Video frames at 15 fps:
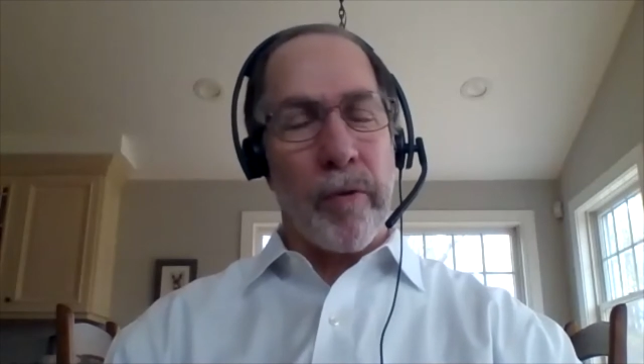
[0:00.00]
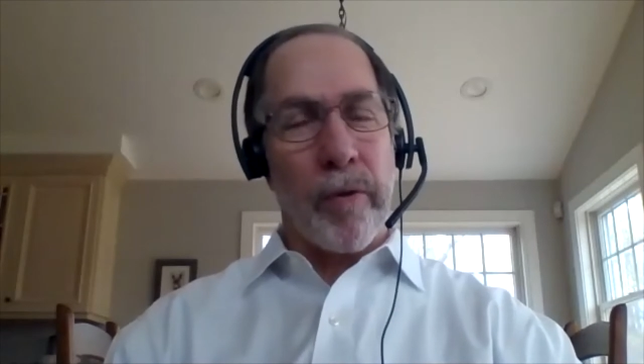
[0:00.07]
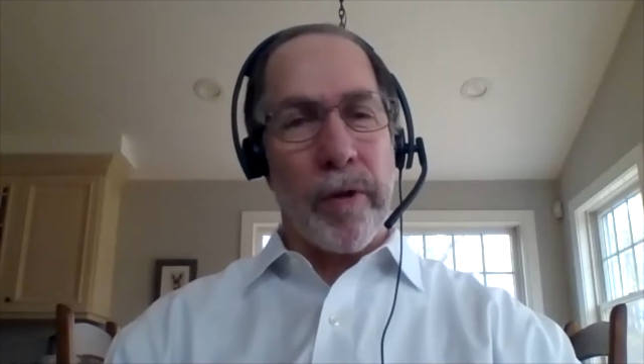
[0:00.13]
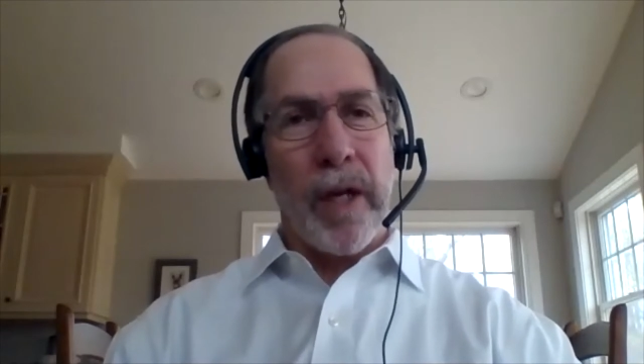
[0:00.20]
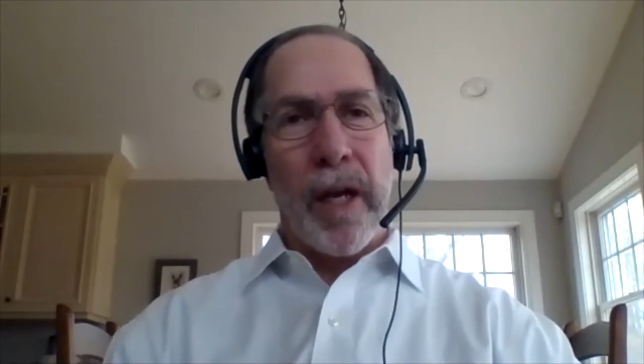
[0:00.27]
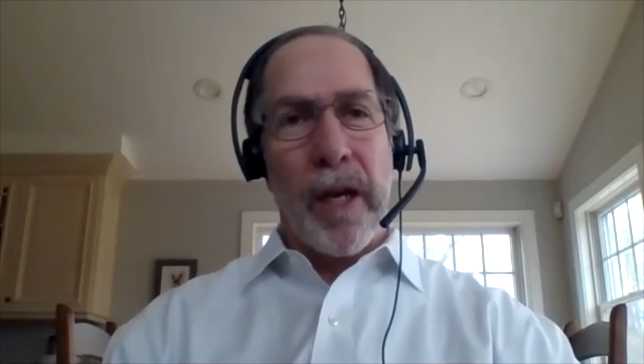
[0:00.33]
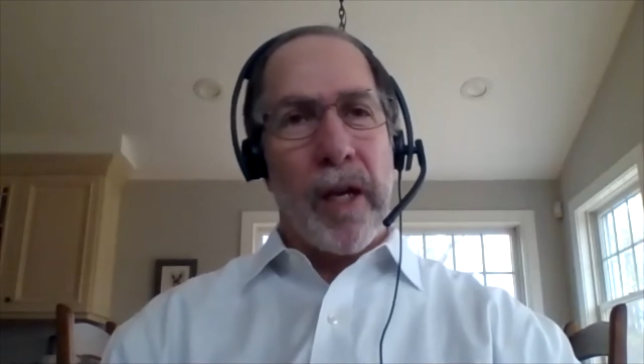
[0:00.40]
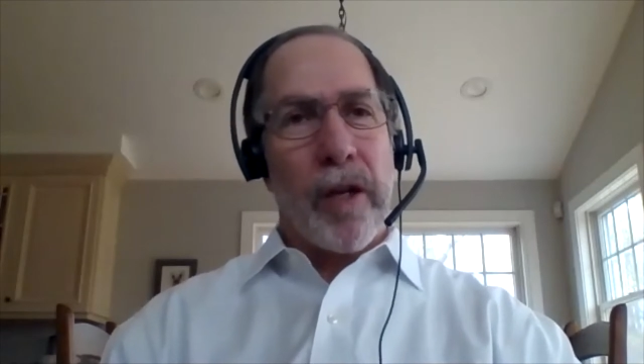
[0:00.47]
Or
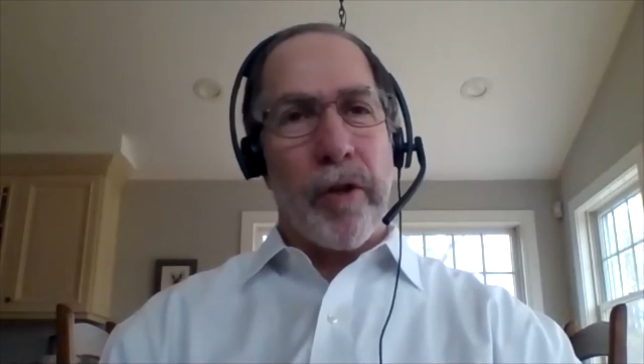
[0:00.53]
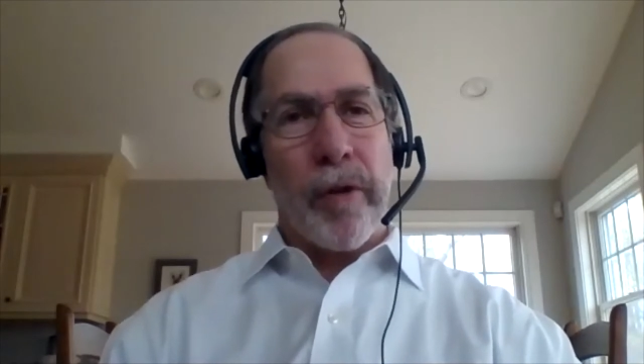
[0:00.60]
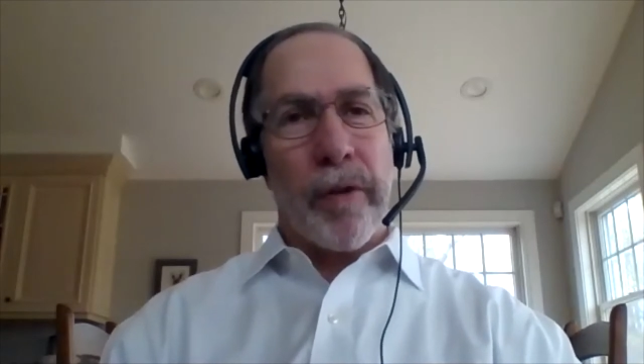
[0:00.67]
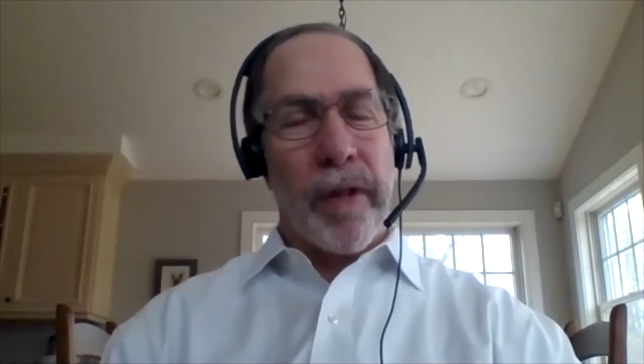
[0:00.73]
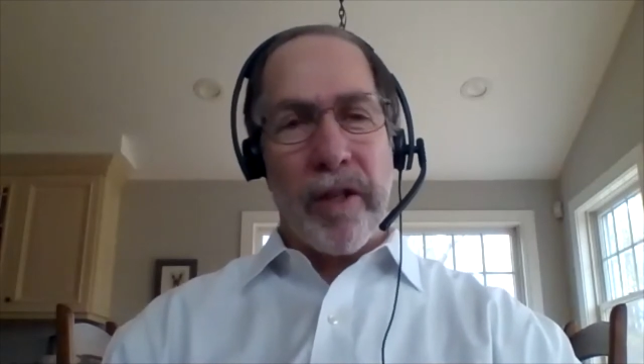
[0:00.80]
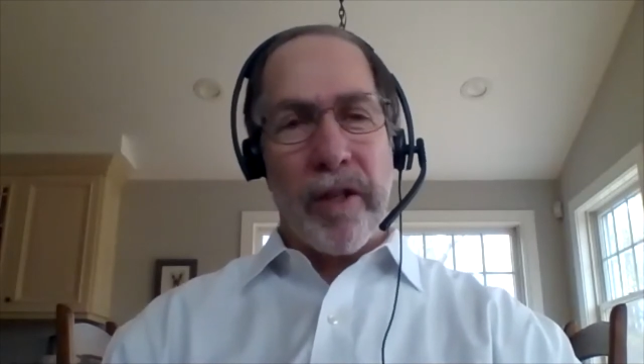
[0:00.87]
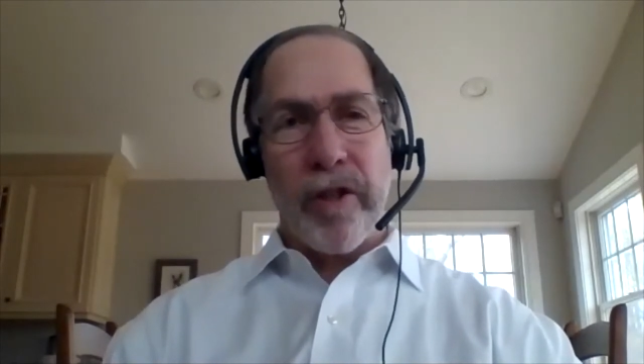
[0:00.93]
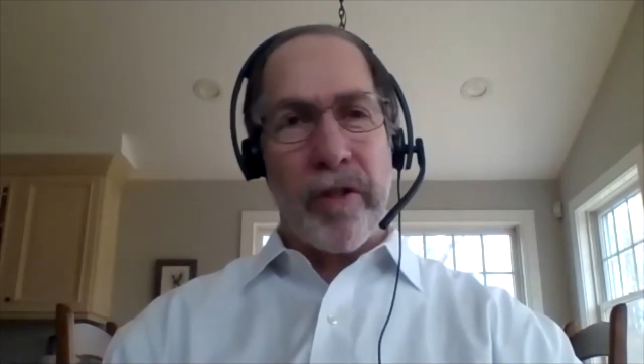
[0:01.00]
do you
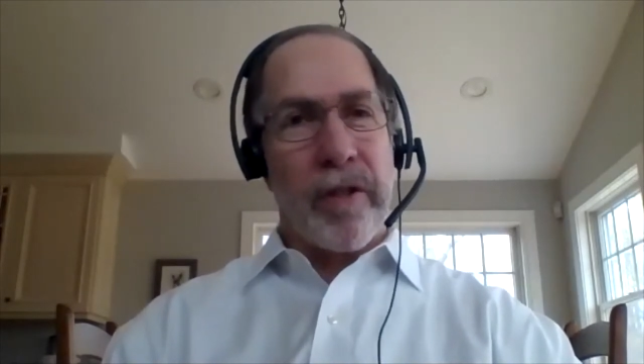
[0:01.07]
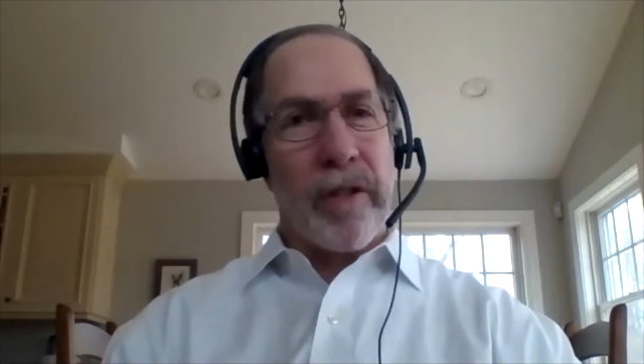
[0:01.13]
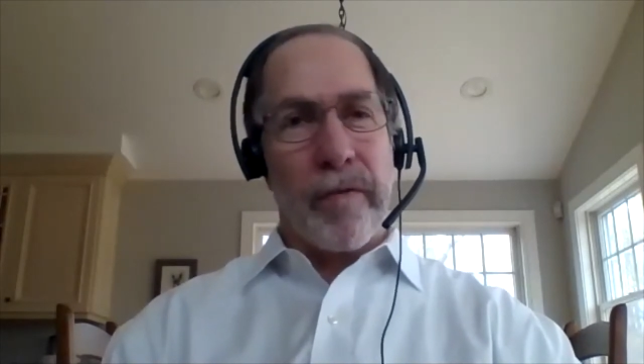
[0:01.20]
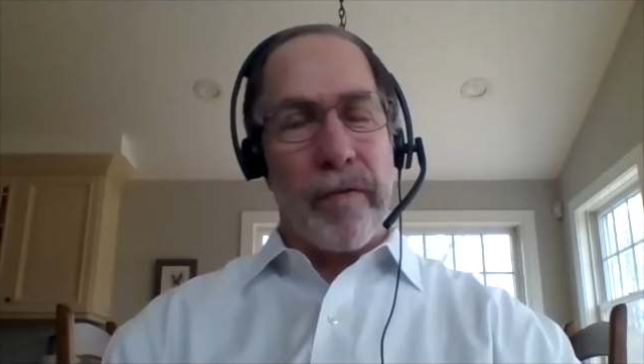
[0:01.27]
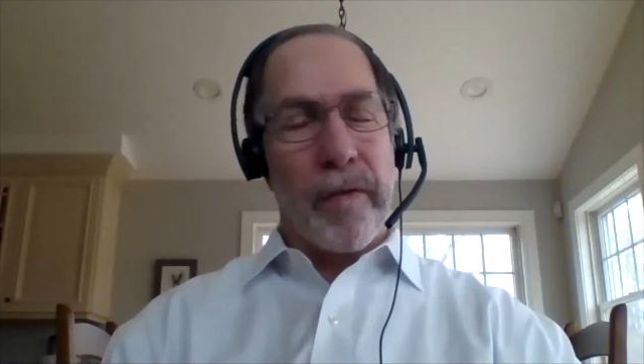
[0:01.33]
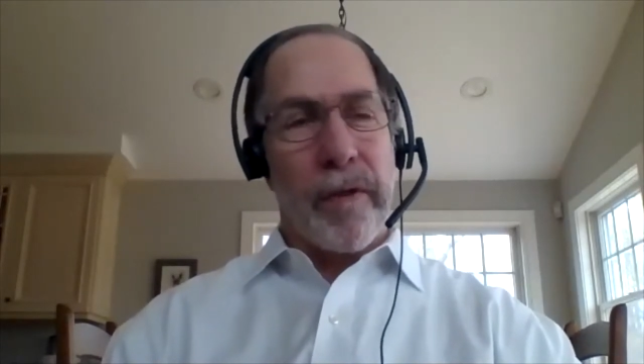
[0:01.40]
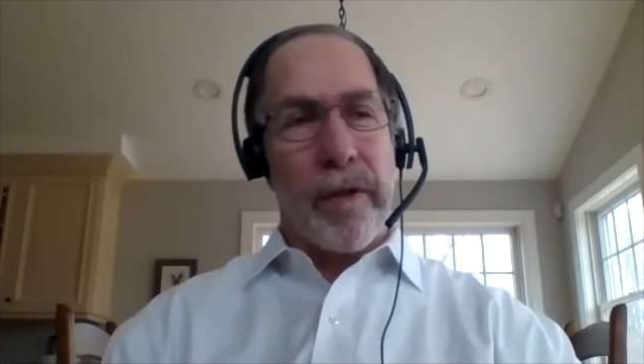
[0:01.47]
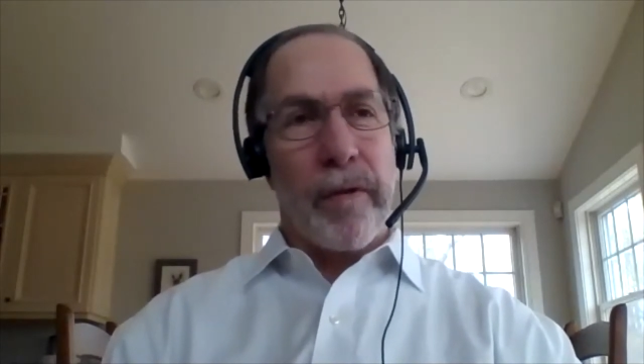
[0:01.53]
think just
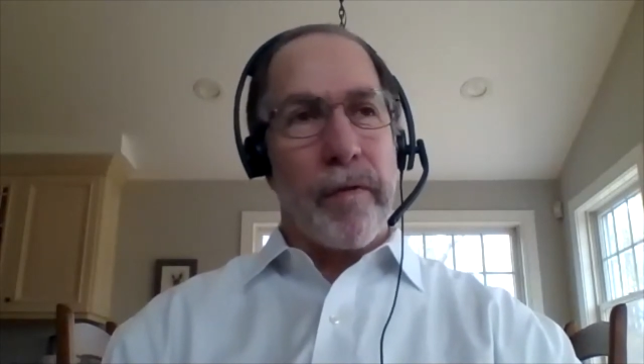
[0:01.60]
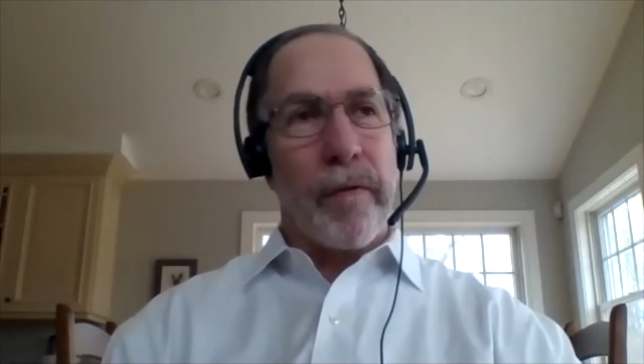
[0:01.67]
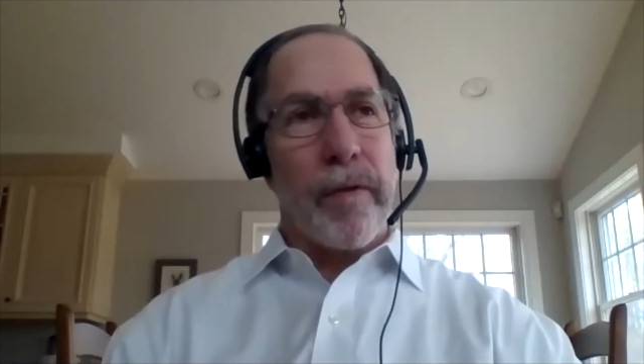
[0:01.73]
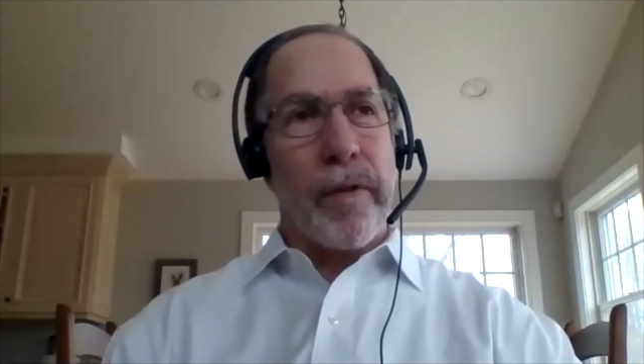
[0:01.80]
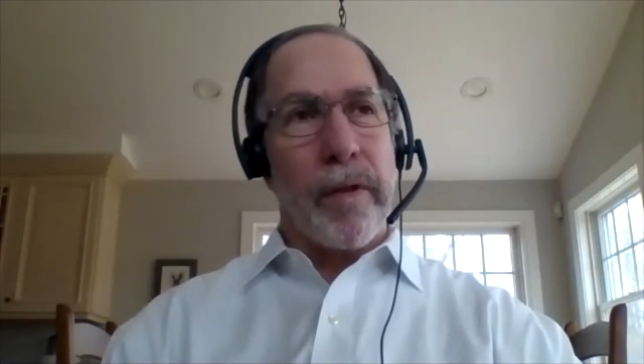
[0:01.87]
the, the,